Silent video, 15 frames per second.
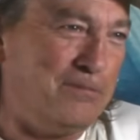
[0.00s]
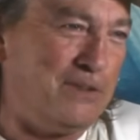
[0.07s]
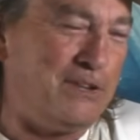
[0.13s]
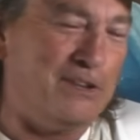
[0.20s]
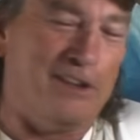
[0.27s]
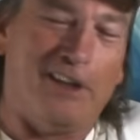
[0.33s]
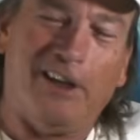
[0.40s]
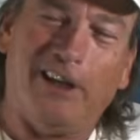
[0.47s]

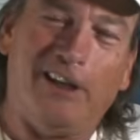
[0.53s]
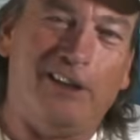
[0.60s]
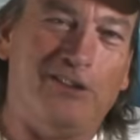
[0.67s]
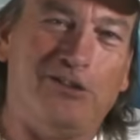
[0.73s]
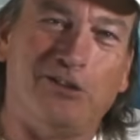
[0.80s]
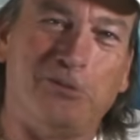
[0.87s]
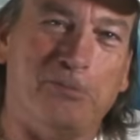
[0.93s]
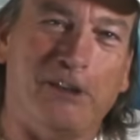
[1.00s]
Yeah, it
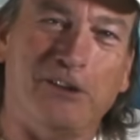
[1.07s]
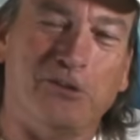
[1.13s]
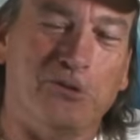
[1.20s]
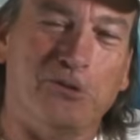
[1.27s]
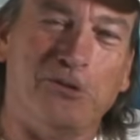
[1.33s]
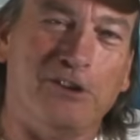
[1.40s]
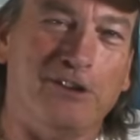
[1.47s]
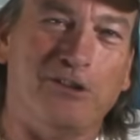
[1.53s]
just makes
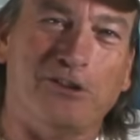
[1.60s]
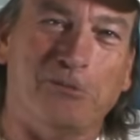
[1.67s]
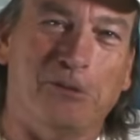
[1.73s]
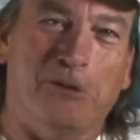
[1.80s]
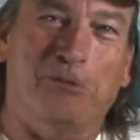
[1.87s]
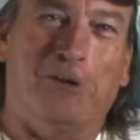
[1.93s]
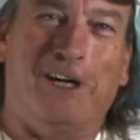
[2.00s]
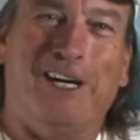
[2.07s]
no sense to
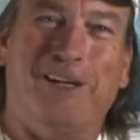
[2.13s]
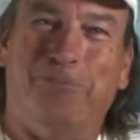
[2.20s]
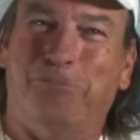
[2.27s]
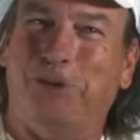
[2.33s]
me why